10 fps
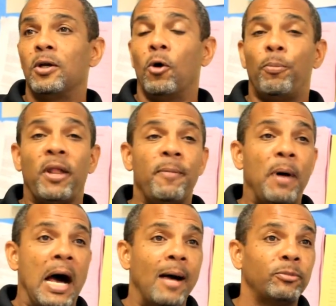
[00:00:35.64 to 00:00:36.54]
go play
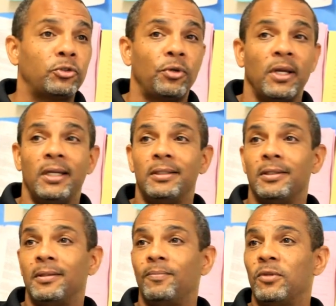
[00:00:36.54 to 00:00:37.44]
Palm Street,
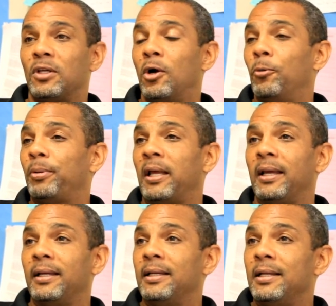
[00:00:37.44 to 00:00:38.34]
go
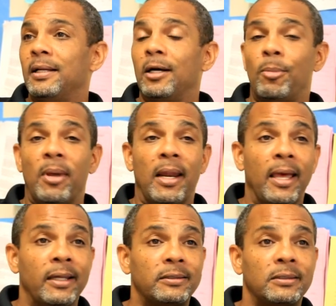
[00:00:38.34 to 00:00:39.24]
play up at
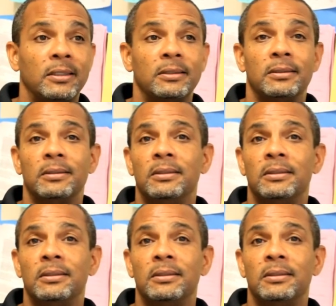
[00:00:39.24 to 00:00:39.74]
Edison.